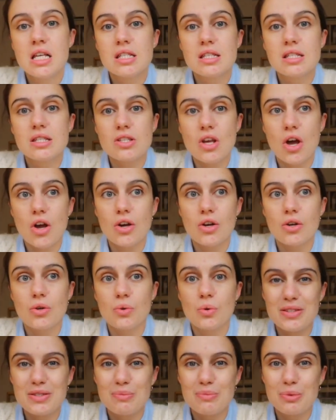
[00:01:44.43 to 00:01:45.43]
So
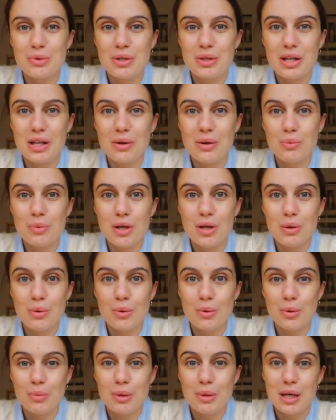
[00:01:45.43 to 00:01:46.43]
this morning we
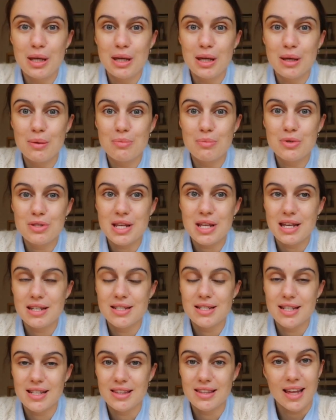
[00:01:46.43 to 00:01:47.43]
will be
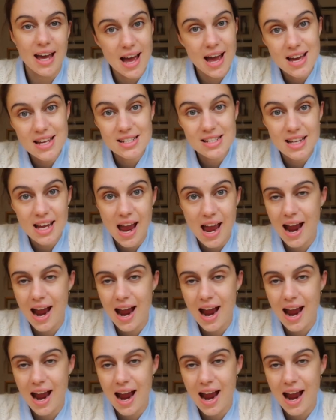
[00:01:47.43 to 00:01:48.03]
presenting that.